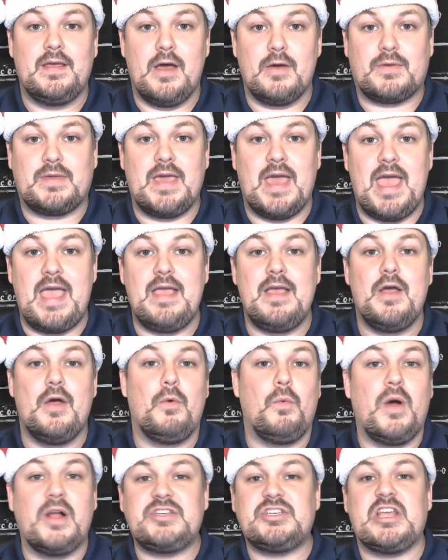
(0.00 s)
Okay?
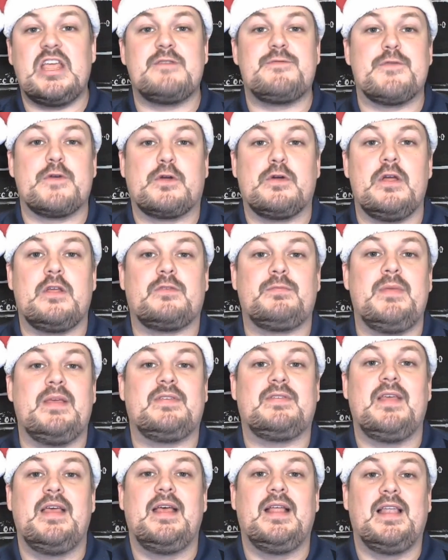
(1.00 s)
What'd you get for
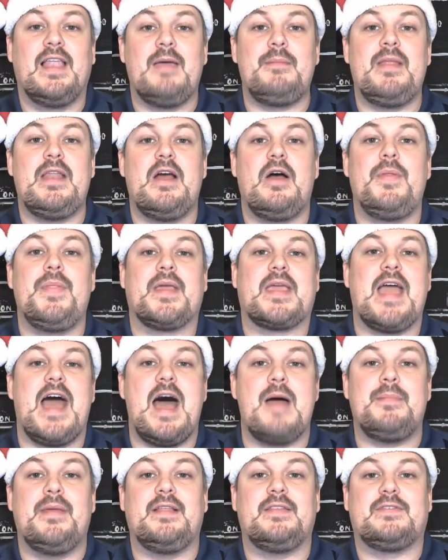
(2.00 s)
Christmas? Let me know in the
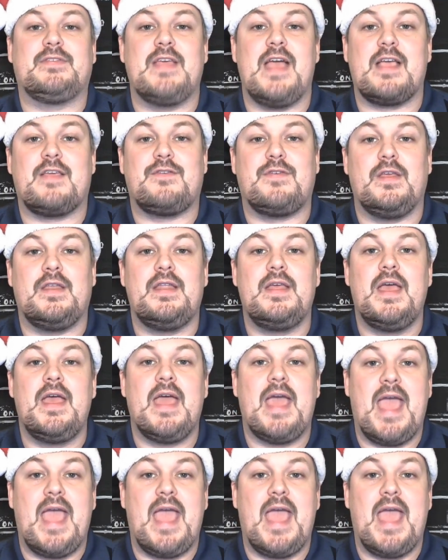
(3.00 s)
comment section.